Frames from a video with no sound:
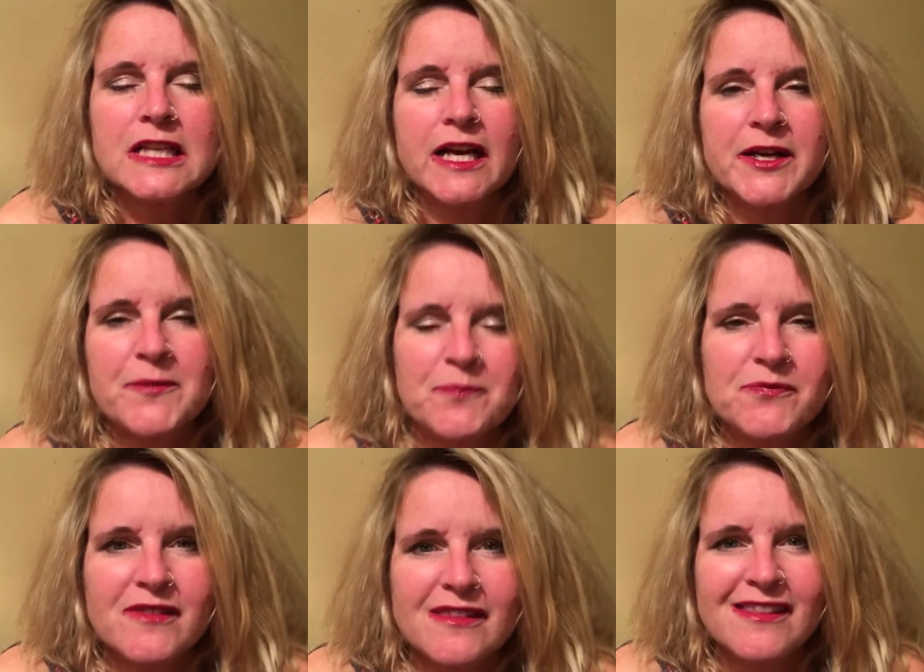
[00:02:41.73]

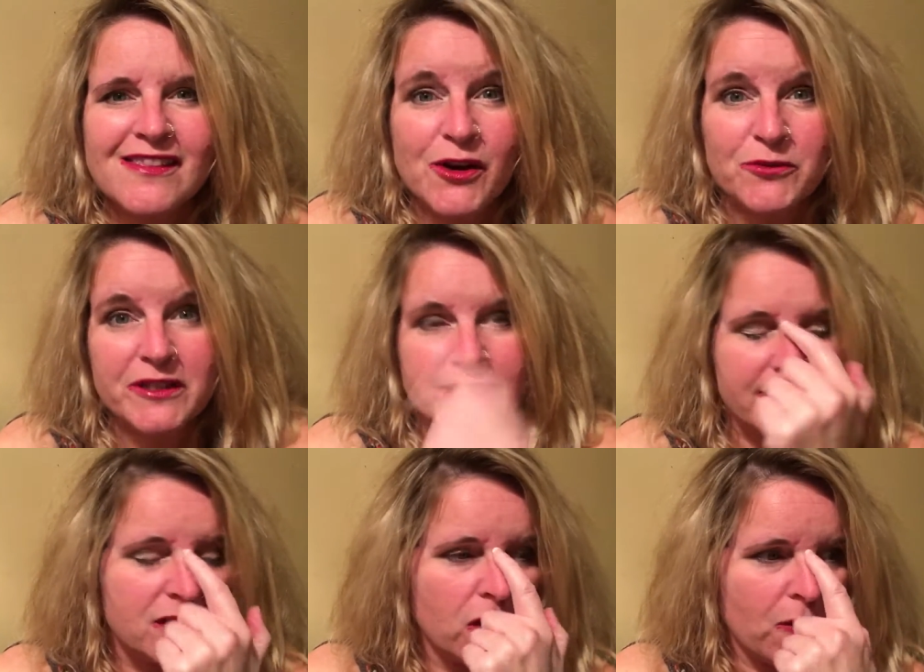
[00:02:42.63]
No, really.
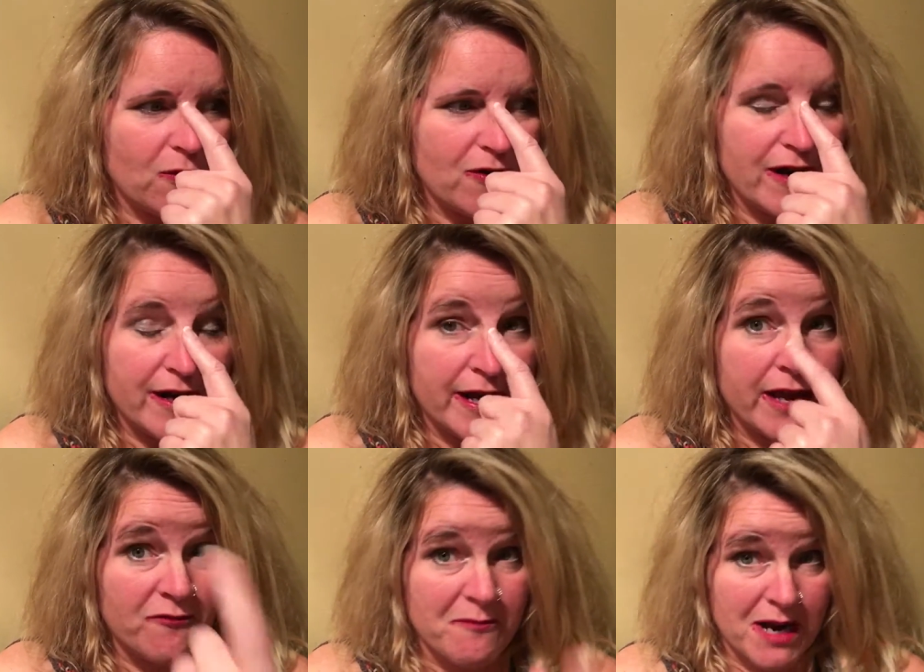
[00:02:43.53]
So I
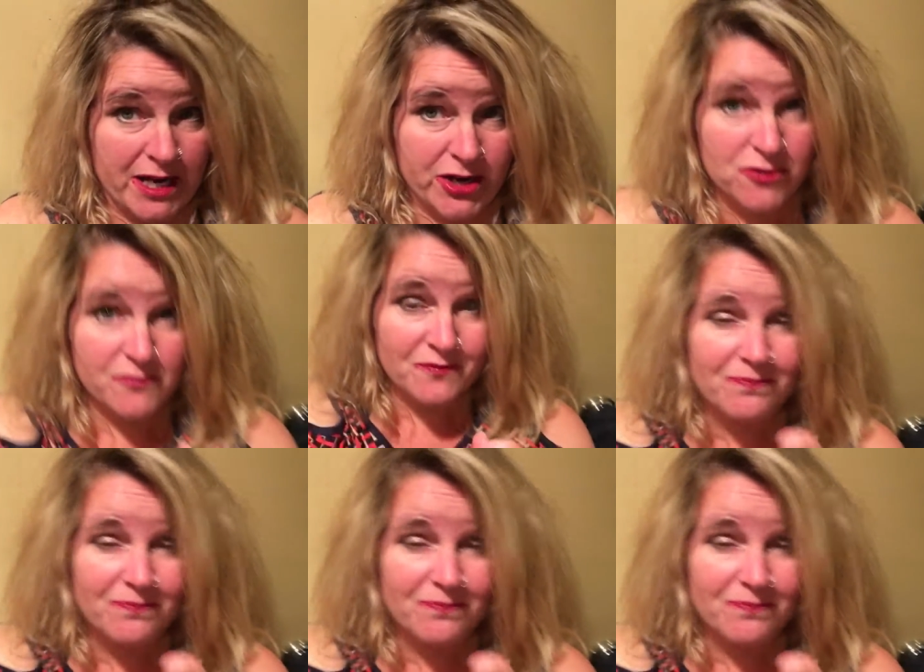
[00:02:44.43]
have mono.